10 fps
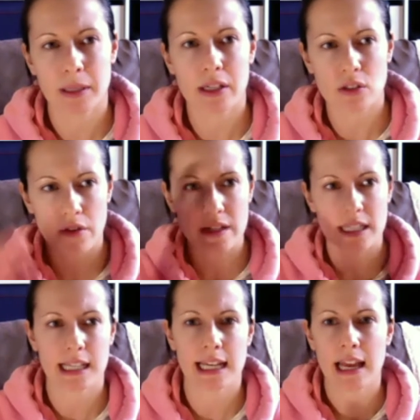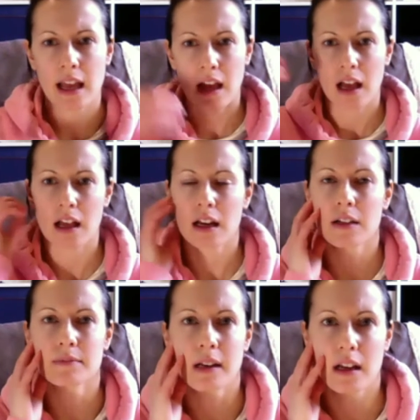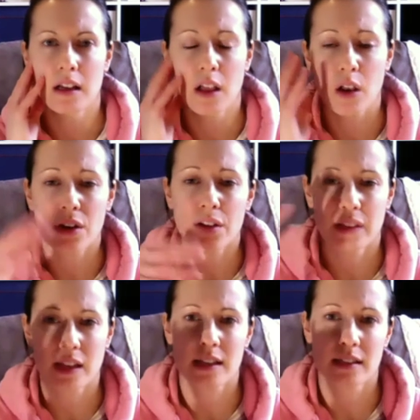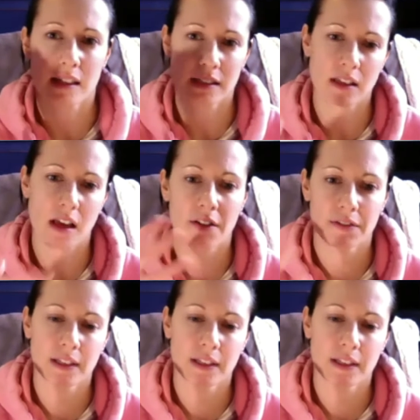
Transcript: Because obviously a lot of the stuff